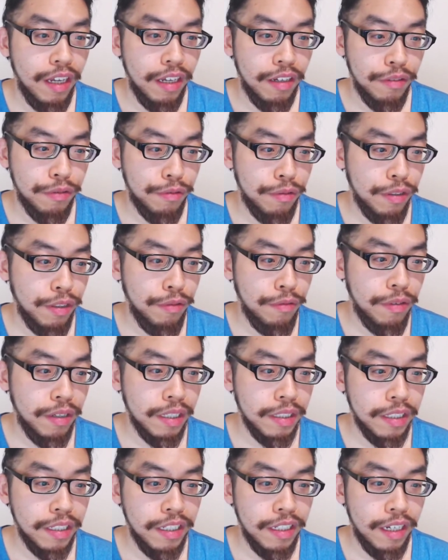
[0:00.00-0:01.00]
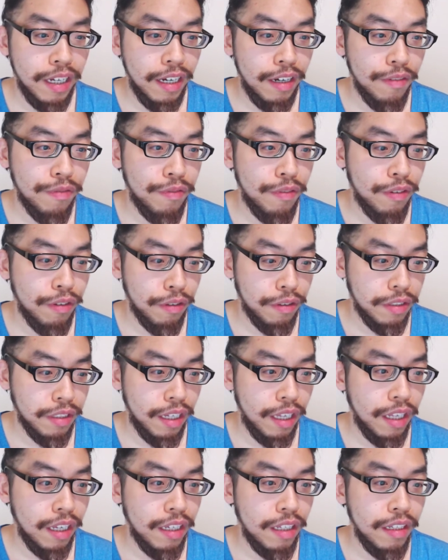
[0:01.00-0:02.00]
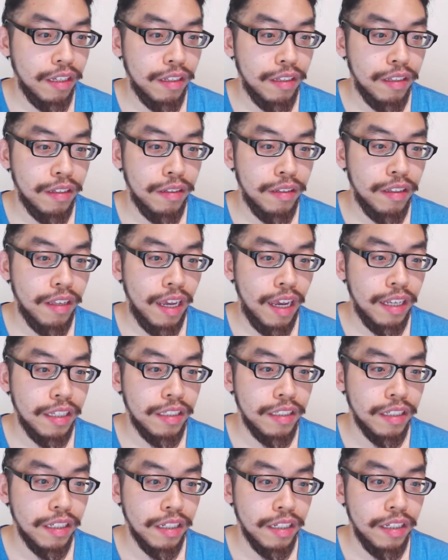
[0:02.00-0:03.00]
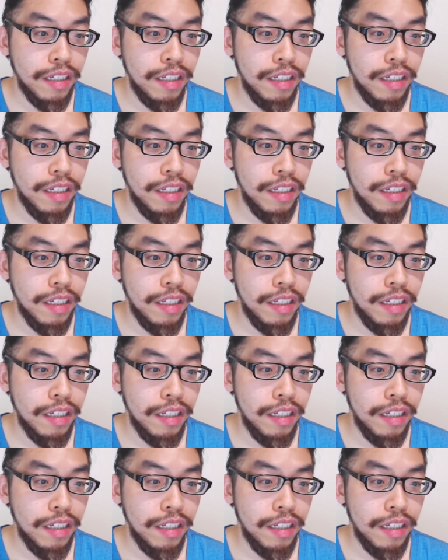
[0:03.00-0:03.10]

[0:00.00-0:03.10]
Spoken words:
She was in the Air Force and then in the NASA.